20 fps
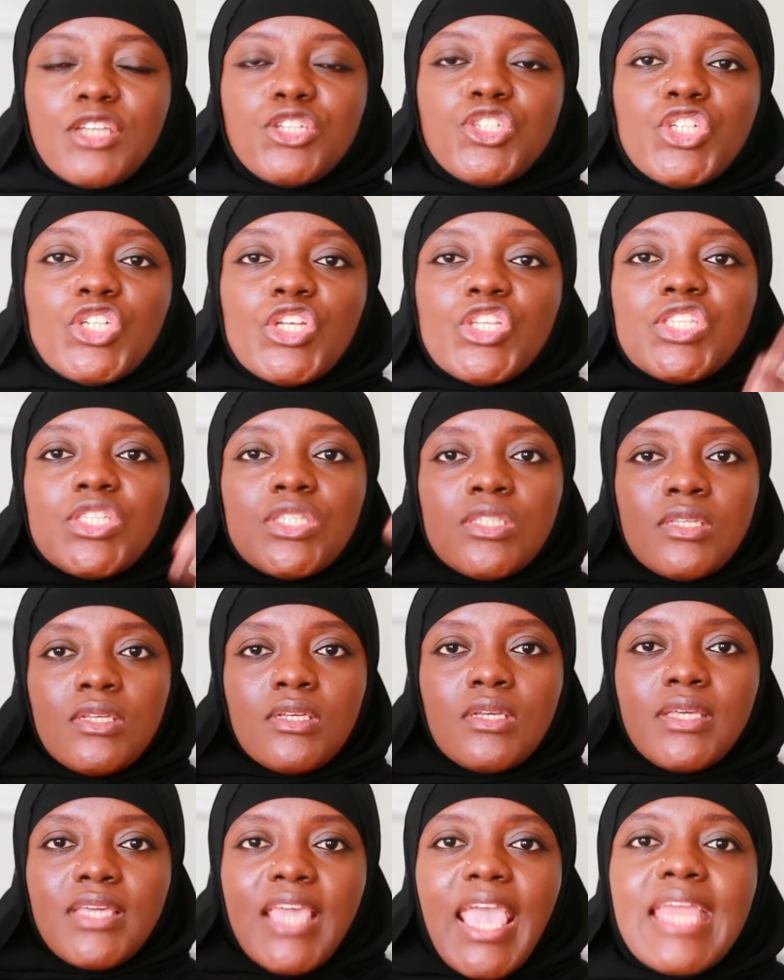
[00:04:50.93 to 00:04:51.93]
They're just
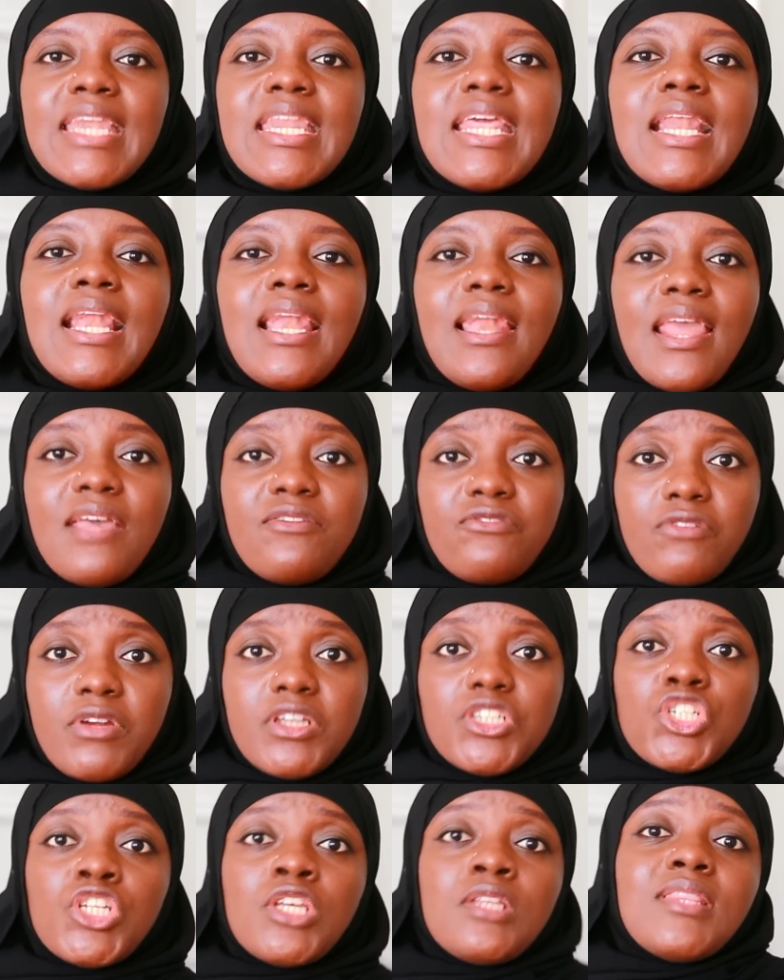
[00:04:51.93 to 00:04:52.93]
gaining
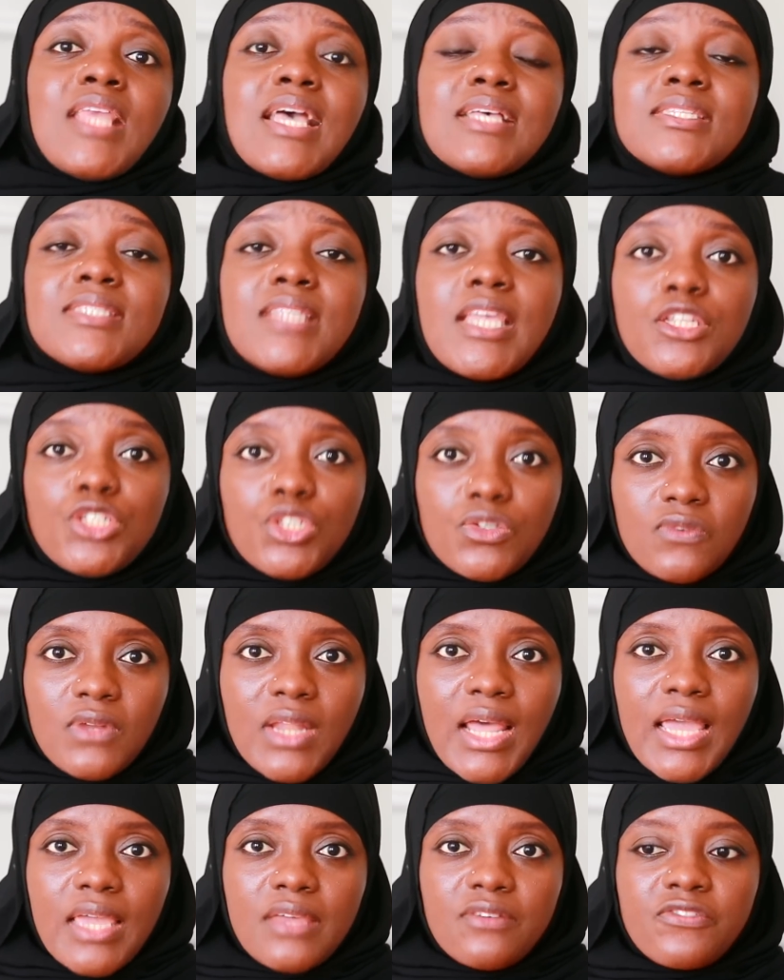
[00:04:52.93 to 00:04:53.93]
leverage in that stage
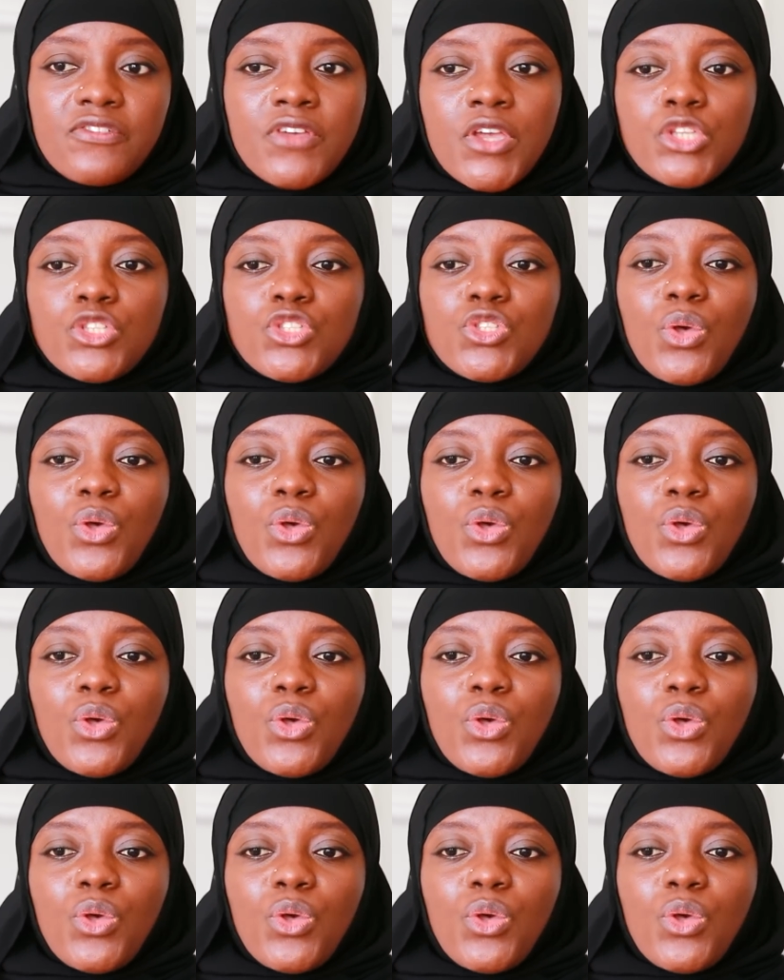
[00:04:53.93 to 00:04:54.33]
of life.